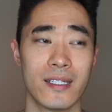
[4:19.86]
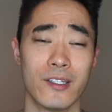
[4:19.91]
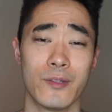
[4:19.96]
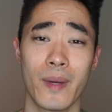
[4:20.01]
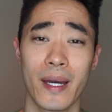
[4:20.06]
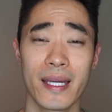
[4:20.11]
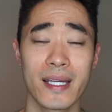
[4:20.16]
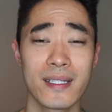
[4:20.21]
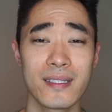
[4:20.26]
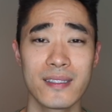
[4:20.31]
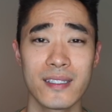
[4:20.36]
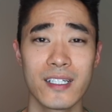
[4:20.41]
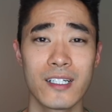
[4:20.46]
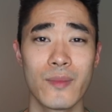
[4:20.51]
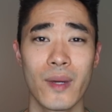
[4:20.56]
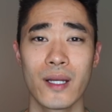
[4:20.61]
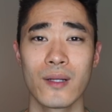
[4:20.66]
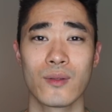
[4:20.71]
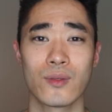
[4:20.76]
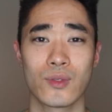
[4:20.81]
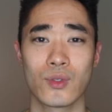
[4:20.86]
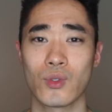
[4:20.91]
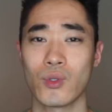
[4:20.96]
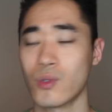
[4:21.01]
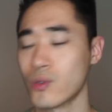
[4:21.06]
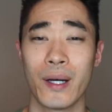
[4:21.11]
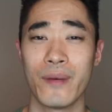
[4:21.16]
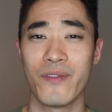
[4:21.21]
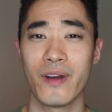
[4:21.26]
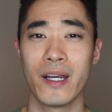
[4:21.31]
you might consider medical
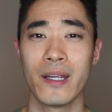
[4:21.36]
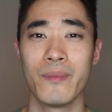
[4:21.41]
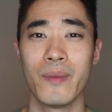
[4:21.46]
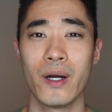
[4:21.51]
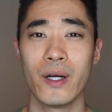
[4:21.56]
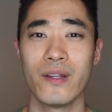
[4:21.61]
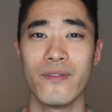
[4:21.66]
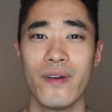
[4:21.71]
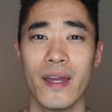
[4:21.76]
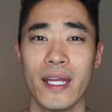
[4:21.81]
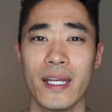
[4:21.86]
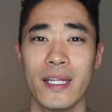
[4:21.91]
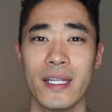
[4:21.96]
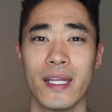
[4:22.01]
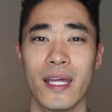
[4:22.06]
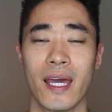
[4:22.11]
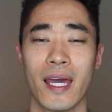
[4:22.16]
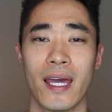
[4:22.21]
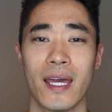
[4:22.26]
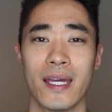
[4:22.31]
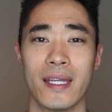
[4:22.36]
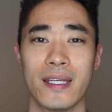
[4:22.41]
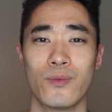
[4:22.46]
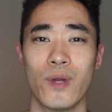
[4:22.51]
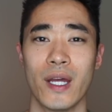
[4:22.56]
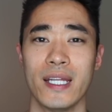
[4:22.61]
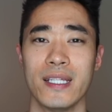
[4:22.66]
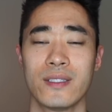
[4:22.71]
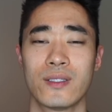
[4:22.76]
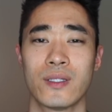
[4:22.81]
school. I'm very motivated and
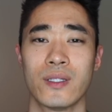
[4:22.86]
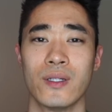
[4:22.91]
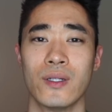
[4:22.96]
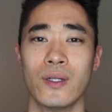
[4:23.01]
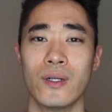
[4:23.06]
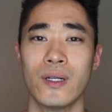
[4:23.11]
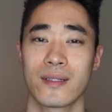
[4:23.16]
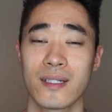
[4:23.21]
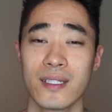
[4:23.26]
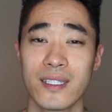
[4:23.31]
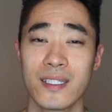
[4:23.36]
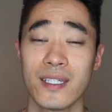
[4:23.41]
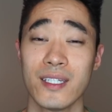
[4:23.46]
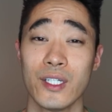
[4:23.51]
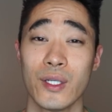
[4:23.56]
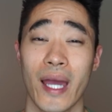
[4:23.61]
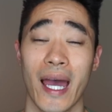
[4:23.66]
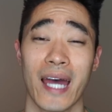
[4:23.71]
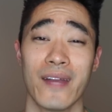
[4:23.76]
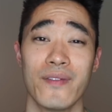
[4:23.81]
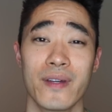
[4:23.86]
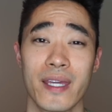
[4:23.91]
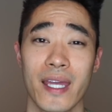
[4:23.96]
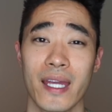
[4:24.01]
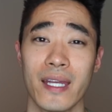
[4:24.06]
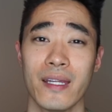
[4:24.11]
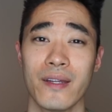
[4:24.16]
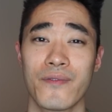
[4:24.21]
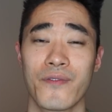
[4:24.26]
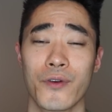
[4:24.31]
ready to continue
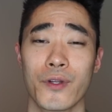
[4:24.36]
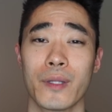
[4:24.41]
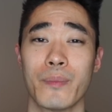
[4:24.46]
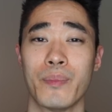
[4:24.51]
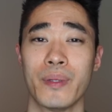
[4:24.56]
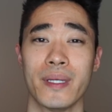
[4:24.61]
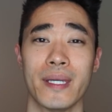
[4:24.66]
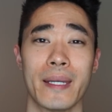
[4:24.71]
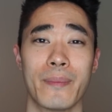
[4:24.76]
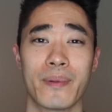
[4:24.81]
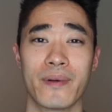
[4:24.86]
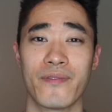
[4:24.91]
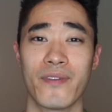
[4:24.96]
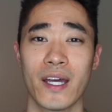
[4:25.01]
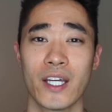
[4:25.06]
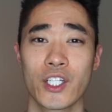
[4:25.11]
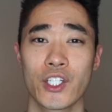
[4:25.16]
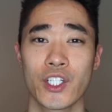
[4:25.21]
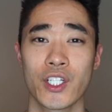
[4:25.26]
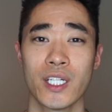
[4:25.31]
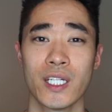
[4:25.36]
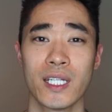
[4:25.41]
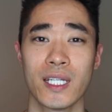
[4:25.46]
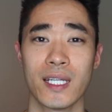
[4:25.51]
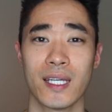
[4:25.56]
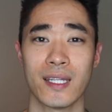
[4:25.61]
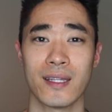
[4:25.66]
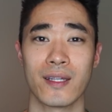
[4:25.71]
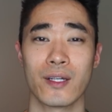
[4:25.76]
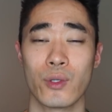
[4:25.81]
advocating for the PA profession
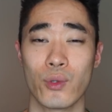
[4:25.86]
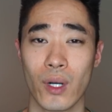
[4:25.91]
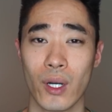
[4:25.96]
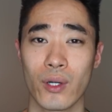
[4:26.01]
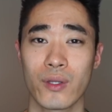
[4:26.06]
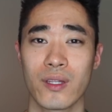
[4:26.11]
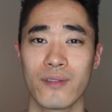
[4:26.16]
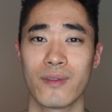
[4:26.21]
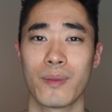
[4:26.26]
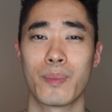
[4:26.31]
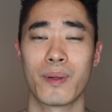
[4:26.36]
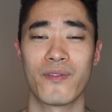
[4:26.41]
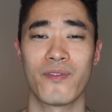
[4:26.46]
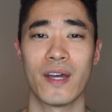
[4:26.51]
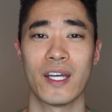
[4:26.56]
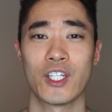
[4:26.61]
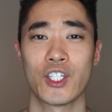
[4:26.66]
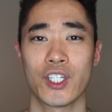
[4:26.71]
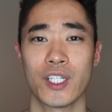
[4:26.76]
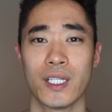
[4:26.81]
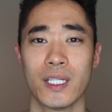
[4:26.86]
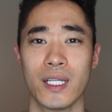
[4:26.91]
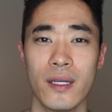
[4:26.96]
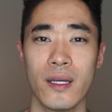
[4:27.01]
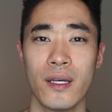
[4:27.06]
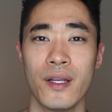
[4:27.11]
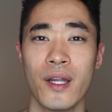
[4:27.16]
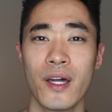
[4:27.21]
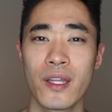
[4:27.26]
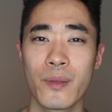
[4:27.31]
and the growth of the profession.
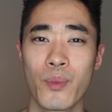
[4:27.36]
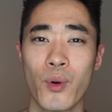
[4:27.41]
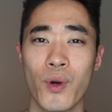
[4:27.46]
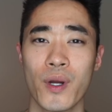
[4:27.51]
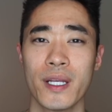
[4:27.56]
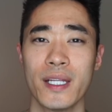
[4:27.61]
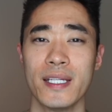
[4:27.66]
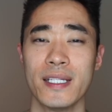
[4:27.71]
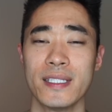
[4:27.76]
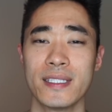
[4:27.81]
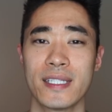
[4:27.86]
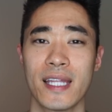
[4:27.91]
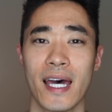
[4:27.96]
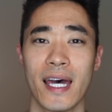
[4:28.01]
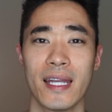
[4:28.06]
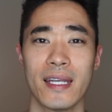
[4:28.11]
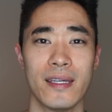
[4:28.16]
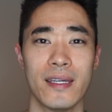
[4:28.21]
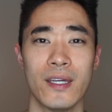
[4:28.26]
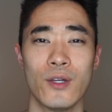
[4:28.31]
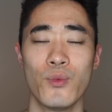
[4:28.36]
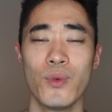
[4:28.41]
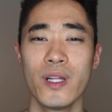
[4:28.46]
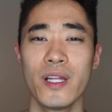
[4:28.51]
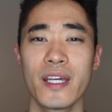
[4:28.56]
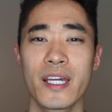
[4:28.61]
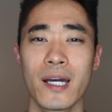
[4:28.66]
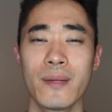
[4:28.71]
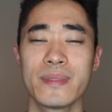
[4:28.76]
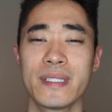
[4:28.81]
Another point is that it
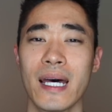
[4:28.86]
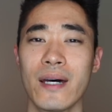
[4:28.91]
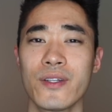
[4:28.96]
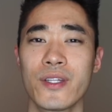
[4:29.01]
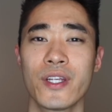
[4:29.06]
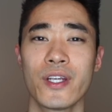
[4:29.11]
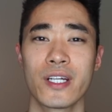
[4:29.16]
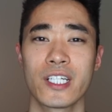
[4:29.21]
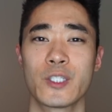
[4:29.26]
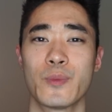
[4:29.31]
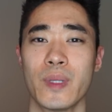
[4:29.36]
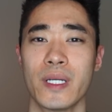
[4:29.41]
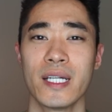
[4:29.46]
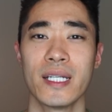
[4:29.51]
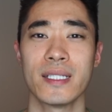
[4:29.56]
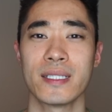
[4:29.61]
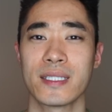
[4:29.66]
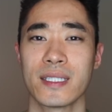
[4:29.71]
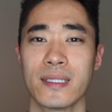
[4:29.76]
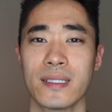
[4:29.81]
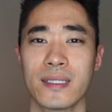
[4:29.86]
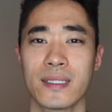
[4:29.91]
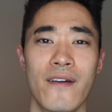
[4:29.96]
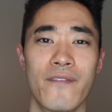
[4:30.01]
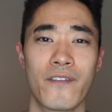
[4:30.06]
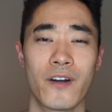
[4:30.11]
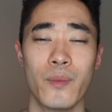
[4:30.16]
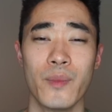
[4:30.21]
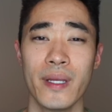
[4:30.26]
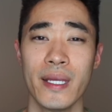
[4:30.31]
really comes down to your experiences.
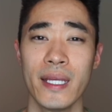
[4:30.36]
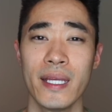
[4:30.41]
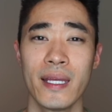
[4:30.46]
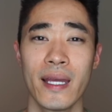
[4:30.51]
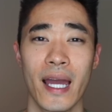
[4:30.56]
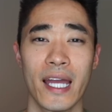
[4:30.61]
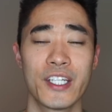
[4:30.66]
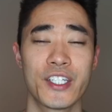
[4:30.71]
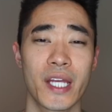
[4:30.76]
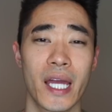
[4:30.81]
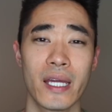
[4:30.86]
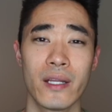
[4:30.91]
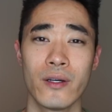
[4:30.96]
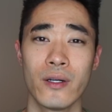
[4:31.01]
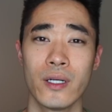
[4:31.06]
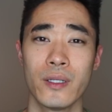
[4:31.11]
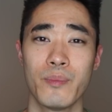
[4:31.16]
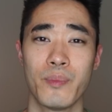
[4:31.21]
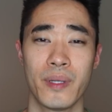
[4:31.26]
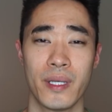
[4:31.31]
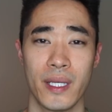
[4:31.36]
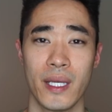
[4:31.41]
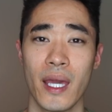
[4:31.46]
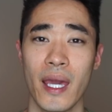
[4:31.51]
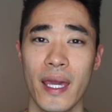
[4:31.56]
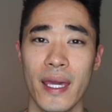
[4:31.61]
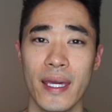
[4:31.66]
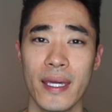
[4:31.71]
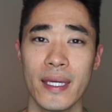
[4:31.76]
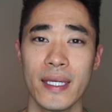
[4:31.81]
For me, I shadowed
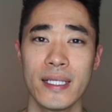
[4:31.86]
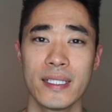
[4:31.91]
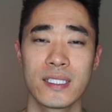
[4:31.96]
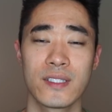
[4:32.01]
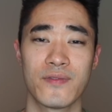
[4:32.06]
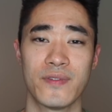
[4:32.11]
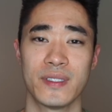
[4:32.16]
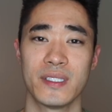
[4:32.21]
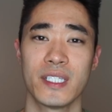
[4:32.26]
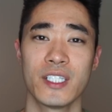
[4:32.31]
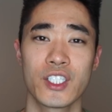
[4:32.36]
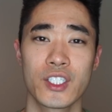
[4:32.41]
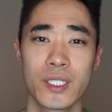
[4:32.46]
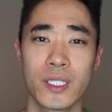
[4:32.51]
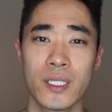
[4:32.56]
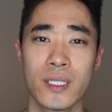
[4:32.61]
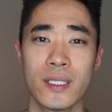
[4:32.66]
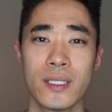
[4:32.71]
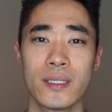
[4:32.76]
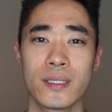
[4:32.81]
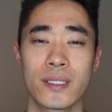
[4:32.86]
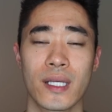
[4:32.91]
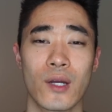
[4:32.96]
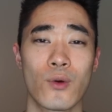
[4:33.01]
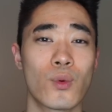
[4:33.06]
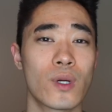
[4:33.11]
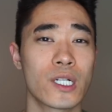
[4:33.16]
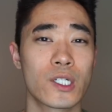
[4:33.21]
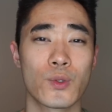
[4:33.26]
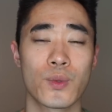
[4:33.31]
PAs, physicians, I
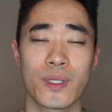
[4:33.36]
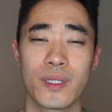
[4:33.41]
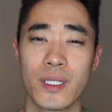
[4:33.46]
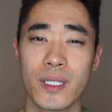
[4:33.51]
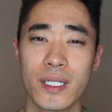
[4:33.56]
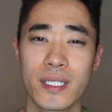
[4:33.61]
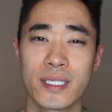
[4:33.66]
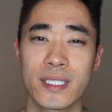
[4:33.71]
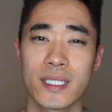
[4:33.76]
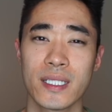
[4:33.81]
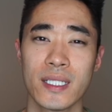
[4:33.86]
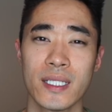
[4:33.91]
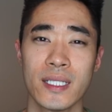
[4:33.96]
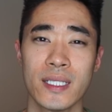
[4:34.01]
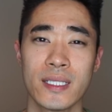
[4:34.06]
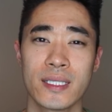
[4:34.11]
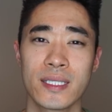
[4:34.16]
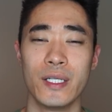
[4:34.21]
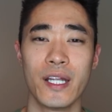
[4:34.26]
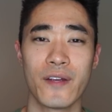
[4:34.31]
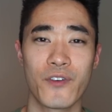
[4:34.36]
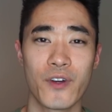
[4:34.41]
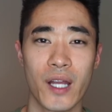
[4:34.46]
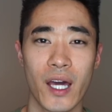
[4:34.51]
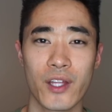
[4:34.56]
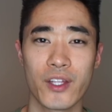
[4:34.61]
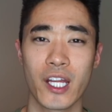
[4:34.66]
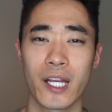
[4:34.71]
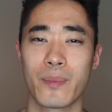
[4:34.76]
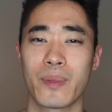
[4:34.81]
worked with nurses, different
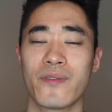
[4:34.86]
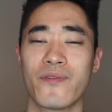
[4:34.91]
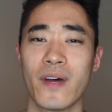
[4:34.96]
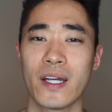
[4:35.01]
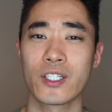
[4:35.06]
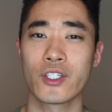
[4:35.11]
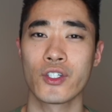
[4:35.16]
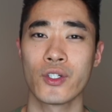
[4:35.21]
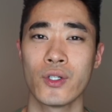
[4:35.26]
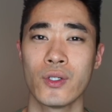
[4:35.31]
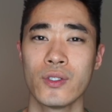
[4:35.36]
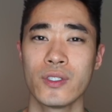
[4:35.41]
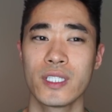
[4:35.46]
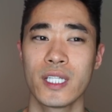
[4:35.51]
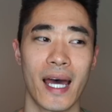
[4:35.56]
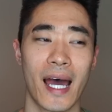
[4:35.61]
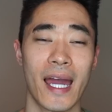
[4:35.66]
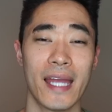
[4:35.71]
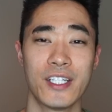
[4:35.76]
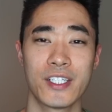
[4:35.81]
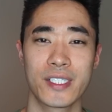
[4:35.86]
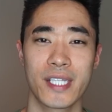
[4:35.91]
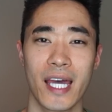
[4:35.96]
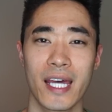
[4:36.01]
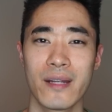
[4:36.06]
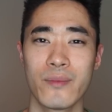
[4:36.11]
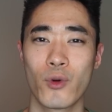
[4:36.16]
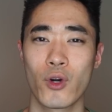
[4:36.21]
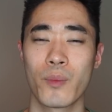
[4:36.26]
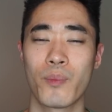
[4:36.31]
healthcare professionals. I just
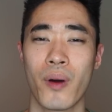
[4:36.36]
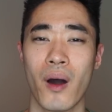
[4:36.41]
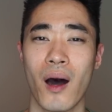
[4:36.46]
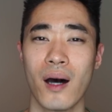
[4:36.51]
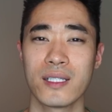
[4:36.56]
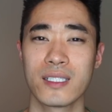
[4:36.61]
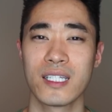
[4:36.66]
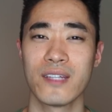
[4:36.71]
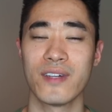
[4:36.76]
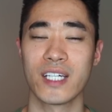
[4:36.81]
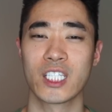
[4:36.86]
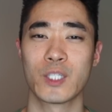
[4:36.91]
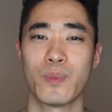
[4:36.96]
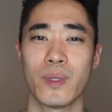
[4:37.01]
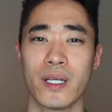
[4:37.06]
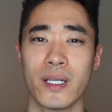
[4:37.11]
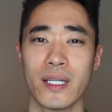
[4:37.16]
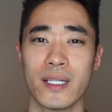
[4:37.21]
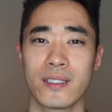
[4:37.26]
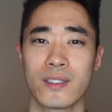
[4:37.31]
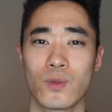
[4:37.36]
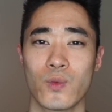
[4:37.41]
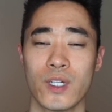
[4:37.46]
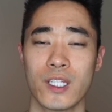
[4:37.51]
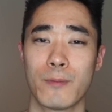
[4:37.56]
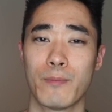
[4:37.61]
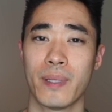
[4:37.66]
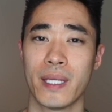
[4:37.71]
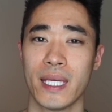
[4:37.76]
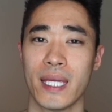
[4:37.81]
had a more positive experience
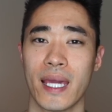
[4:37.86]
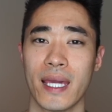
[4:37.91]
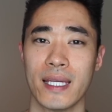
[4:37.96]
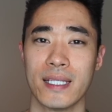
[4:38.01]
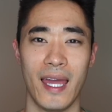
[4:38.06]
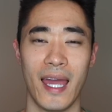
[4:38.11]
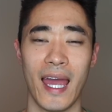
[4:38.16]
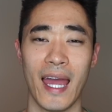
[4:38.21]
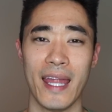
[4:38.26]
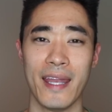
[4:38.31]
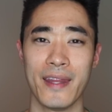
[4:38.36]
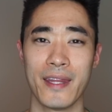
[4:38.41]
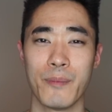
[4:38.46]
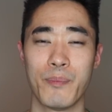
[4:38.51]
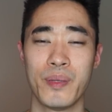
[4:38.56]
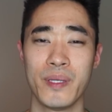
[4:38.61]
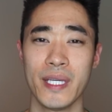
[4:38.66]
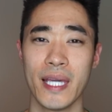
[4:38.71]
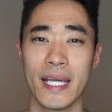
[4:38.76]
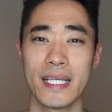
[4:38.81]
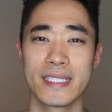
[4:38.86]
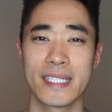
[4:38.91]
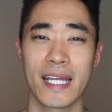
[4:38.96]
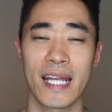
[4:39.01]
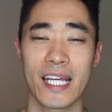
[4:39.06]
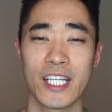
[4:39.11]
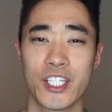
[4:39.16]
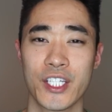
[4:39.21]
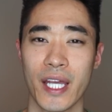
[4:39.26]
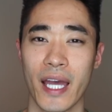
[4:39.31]
with PAs. And the PAs
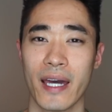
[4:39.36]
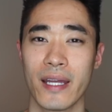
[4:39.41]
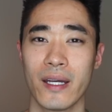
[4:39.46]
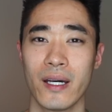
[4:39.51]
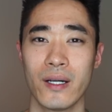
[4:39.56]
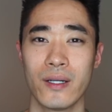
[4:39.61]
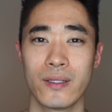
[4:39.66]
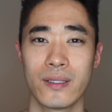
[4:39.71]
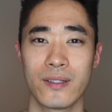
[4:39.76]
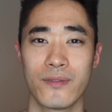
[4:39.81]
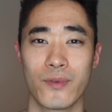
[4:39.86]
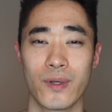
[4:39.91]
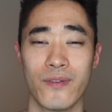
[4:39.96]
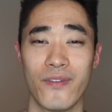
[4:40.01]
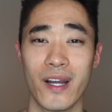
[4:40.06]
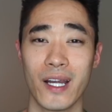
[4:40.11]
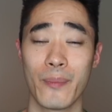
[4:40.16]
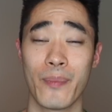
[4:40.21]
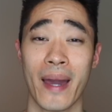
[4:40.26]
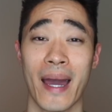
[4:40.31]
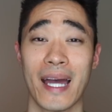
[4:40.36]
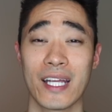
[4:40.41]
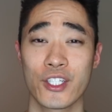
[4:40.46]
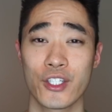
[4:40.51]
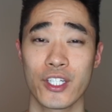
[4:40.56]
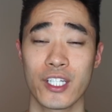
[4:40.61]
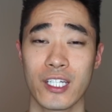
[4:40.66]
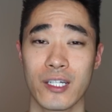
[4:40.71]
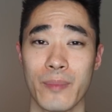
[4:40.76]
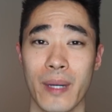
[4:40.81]
that I shadowed were very
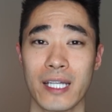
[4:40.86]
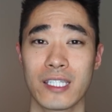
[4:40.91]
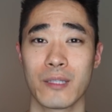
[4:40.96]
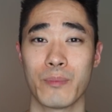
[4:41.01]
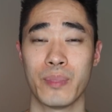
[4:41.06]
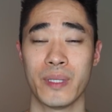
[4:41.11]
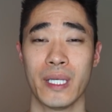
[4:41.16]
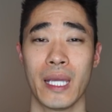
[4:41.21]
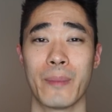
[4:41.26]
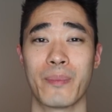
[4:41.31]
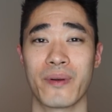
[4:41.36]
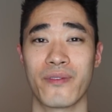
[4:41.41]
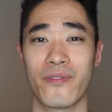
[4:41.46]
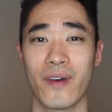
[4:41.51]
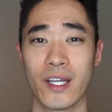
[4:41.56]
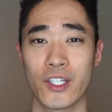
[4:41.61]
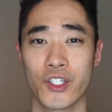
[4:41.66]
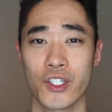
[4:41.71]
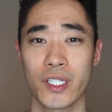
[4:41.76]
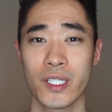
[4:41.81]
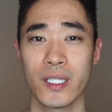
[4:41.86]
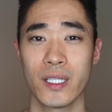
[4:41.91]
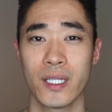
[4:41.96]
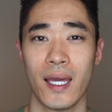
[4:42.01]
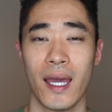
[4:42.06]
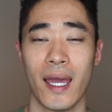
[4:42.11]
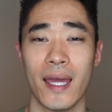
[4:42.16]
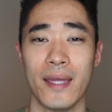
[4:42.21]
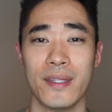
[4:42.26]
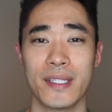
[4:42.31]
passionate about the PA profession,
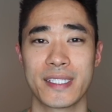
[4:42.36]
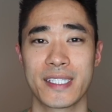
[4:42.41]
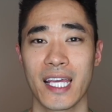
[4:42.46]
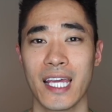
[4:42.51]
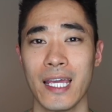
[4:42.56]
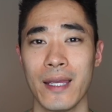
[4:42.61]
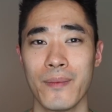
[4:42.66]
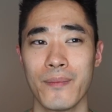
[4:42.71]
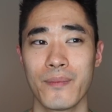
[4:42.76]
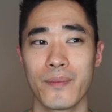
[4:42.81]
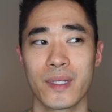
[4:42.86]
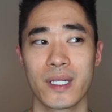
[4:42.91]
and the same